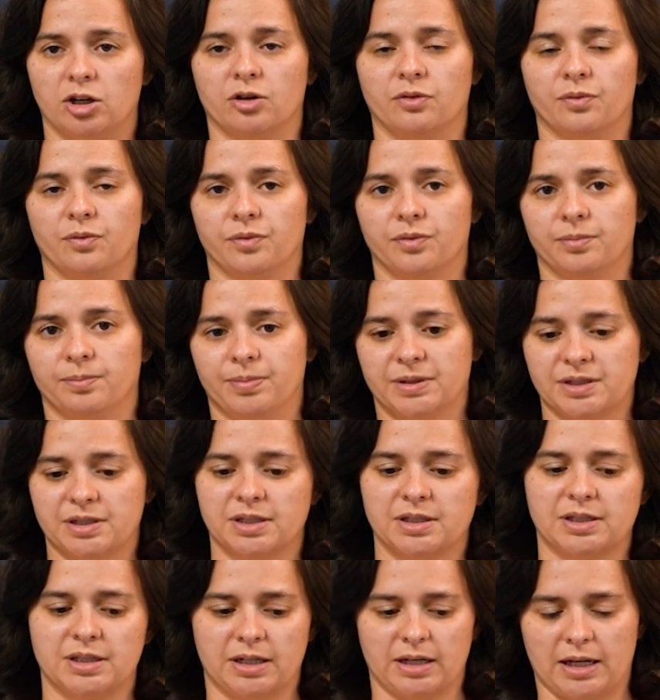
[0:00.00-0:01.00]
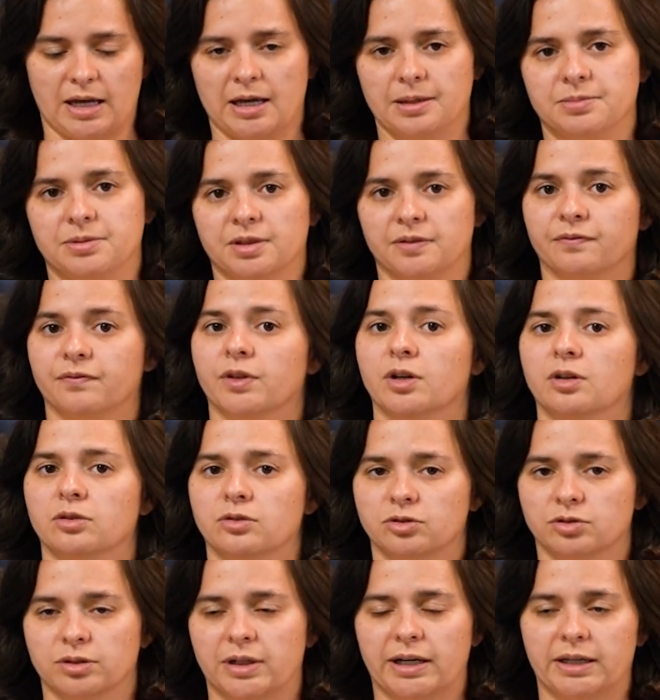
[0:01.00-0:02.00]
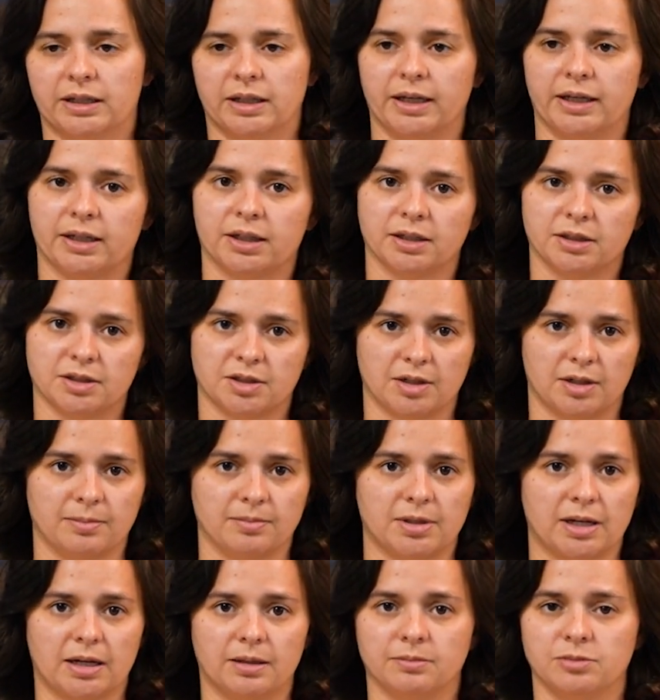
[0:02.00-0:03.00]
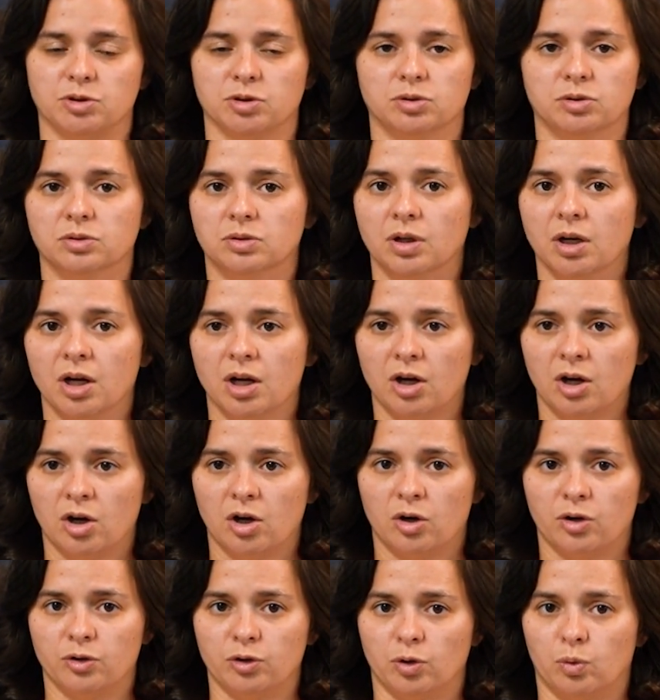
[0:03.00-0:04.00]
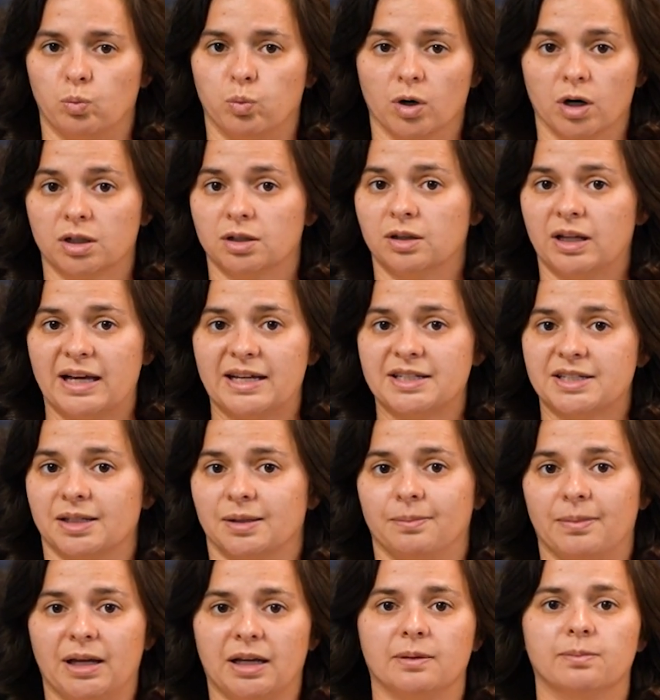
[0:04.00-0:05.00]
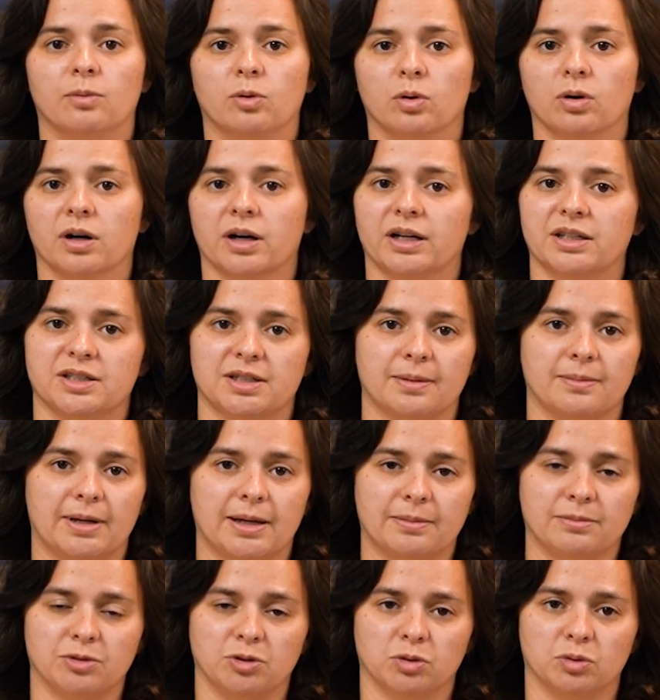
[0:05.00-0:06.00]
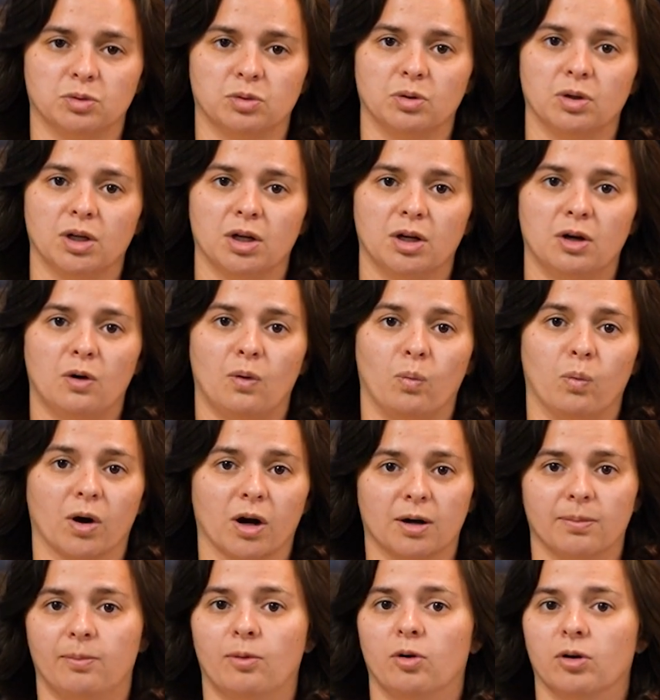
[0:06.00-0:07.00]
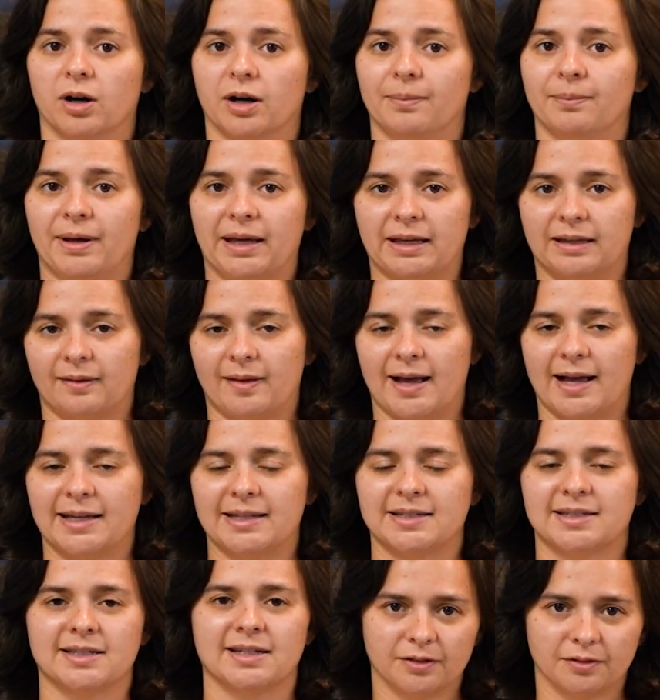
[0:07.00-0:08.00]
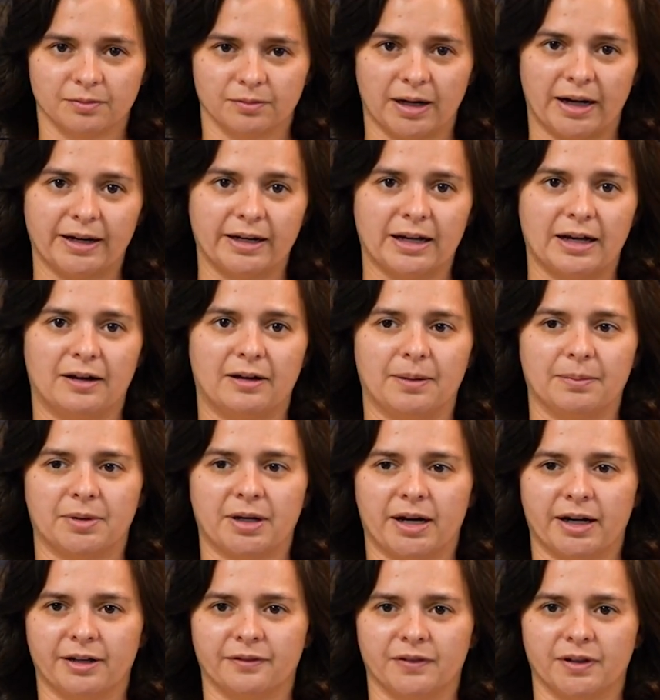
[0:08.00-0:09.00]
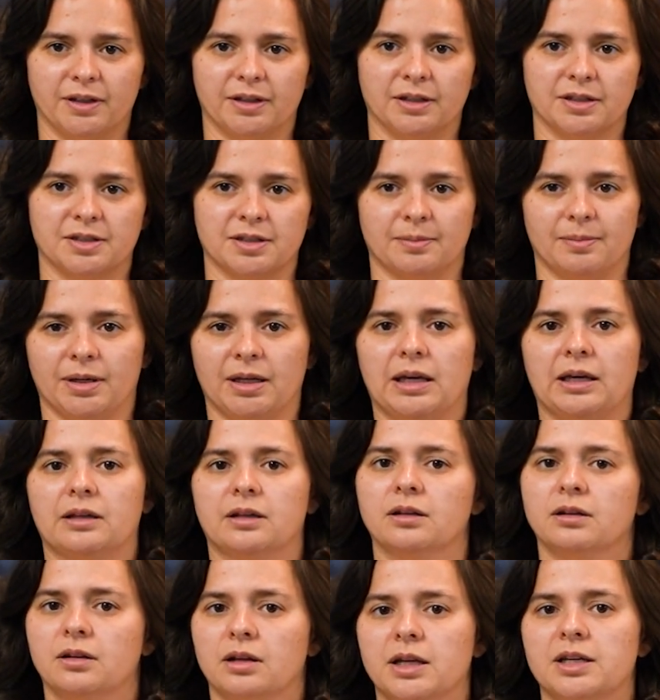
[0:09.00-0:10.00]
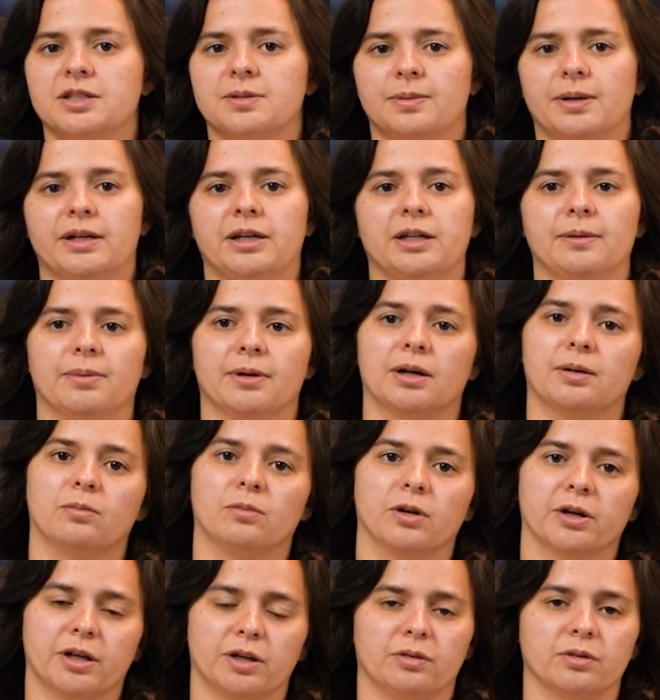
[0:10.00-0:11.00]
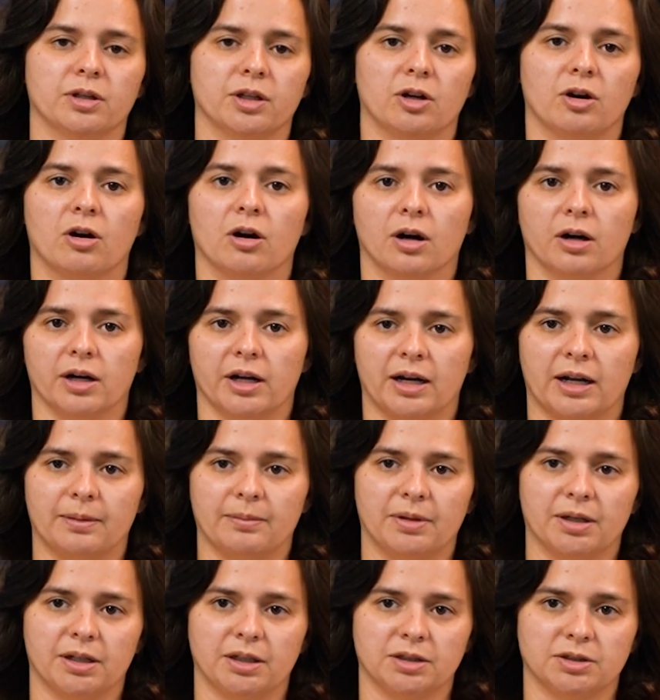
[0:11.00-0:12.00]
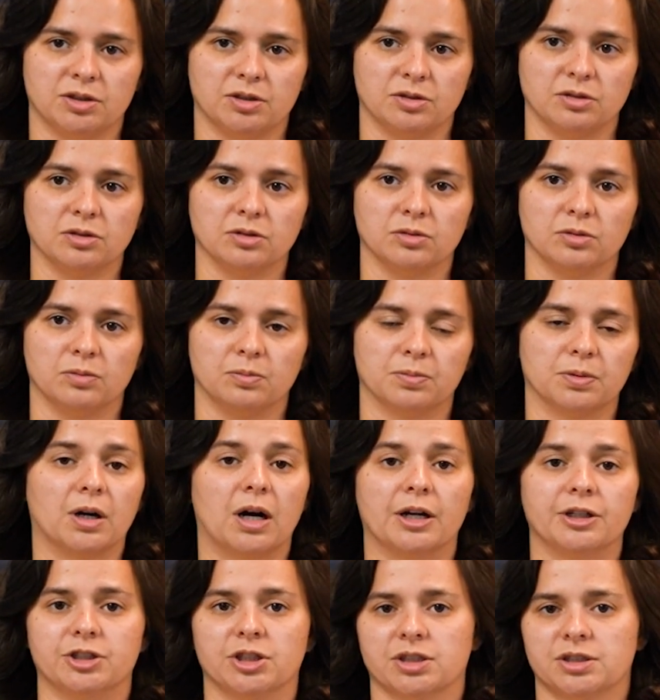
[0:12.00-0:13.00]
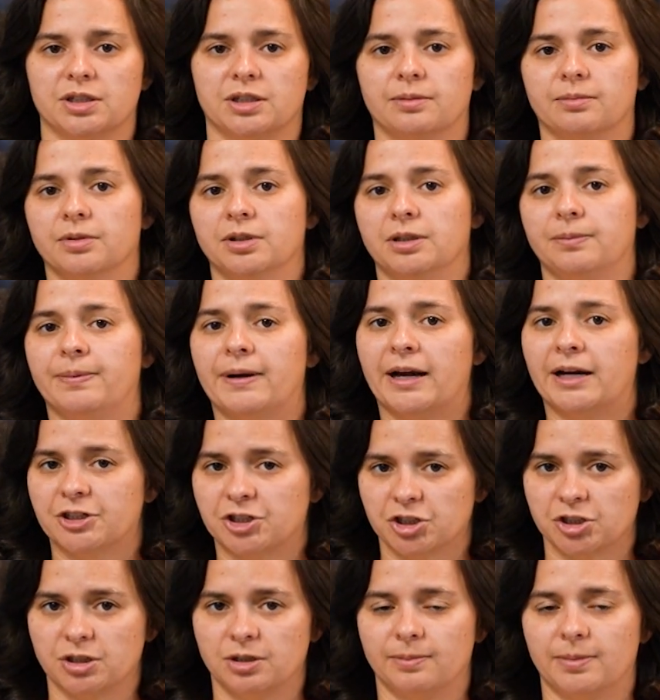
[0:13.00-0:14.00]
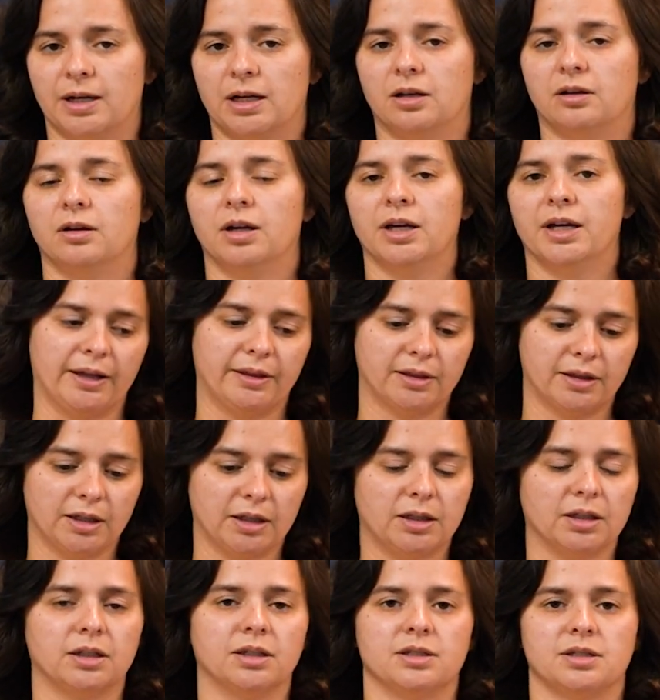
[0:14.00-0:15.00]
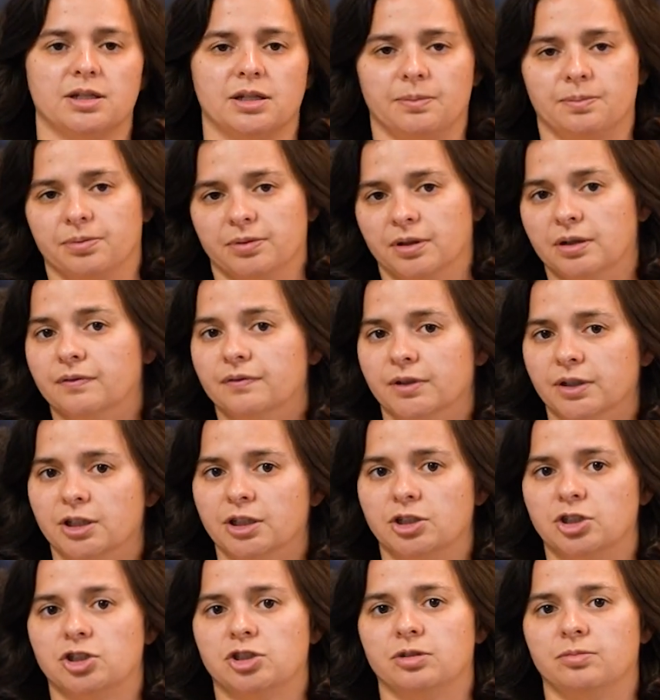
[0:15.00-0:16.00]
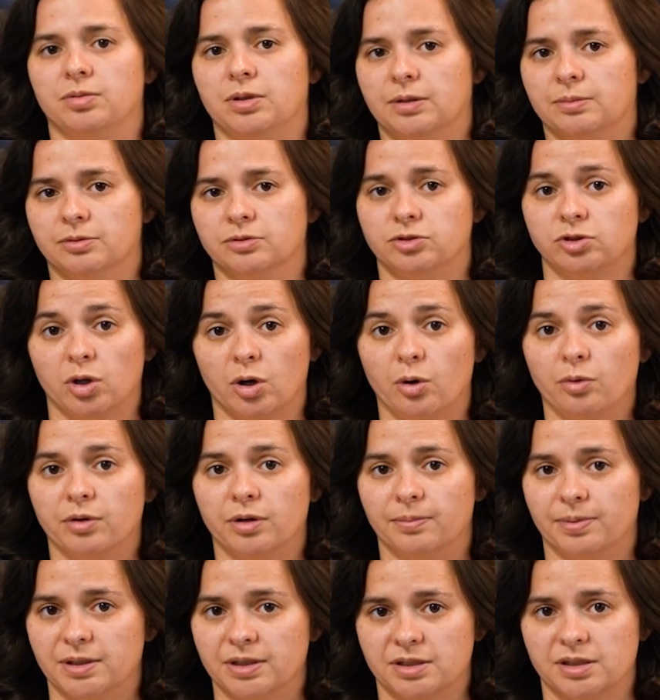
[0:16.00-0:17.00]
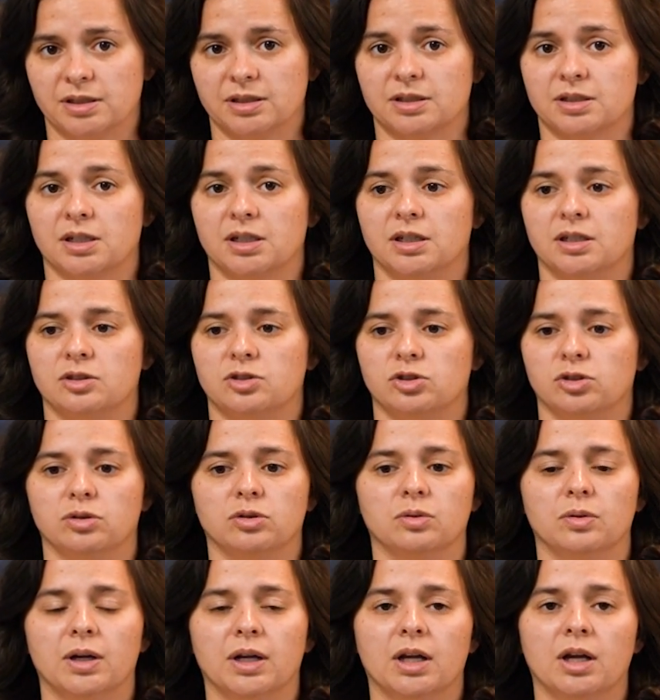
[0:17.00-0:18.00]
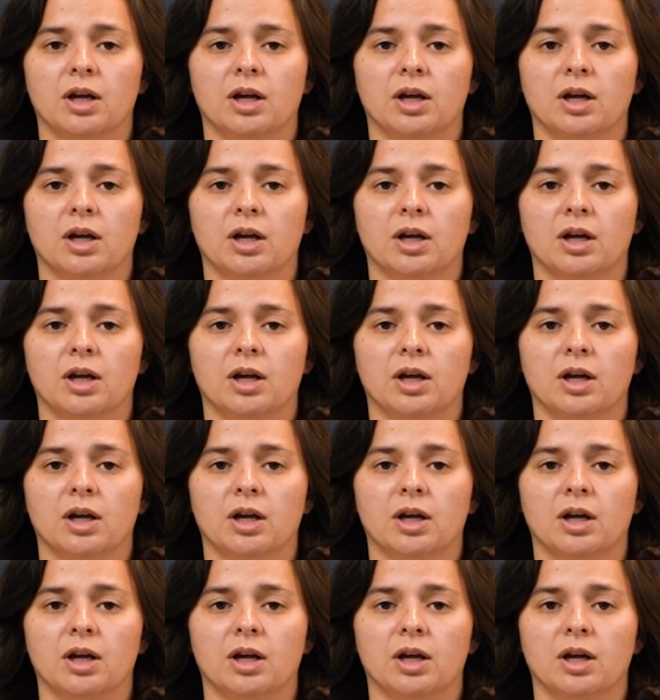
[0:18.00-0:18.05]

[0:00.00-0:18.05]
know, business, it ebbs and flows, right? Like sometimes you'll work less and make more, and sometimes you'll work more and make less. Right now I'm kind of in this, I'm making a little less money, but I'm working really hard and I'm getting to do projects that I'm really passionate about. I think it is a privilege to be able to own a business and to